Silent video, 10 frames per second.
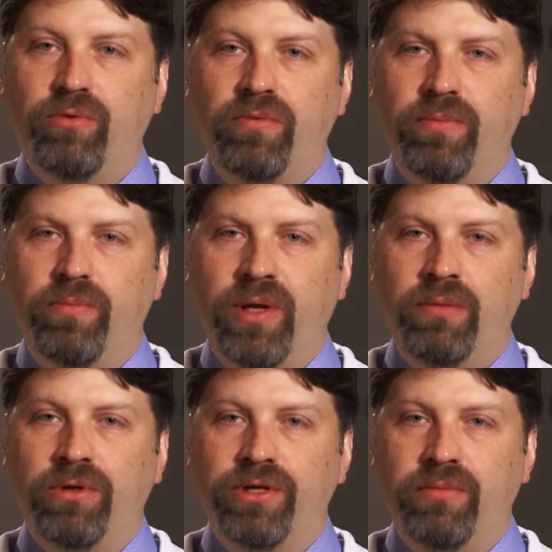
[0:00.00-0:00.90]
that we've been
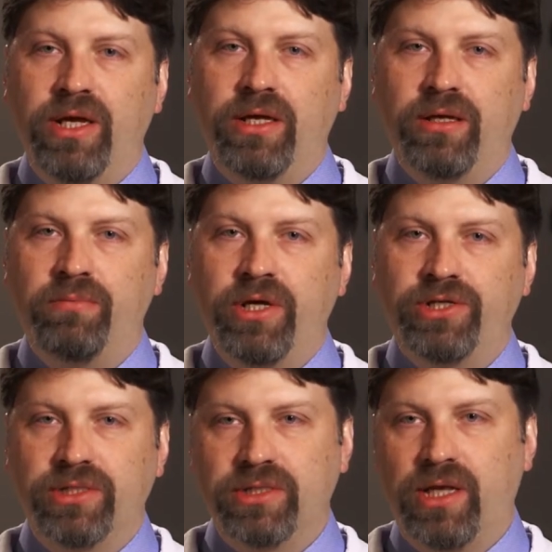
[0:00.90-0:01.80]
able to make in
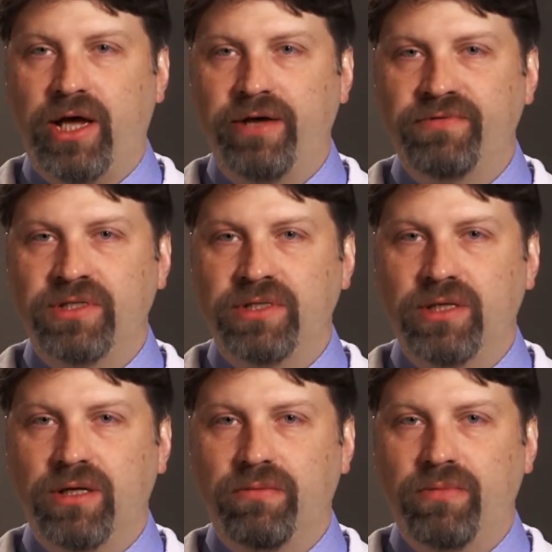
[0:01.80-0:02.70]
patients' lives
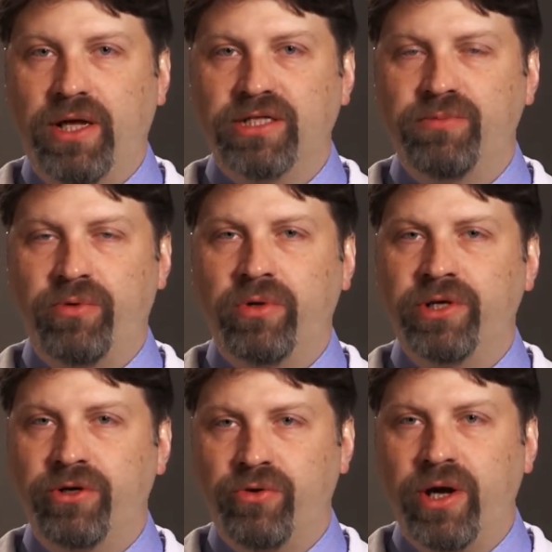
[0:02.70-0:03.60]
has been
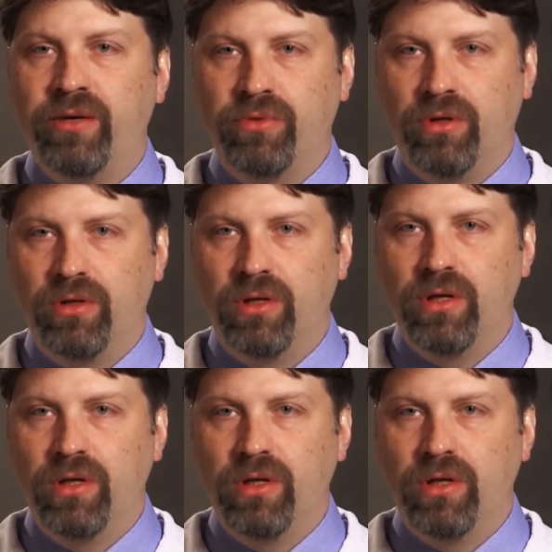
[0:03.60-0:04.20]
really incredible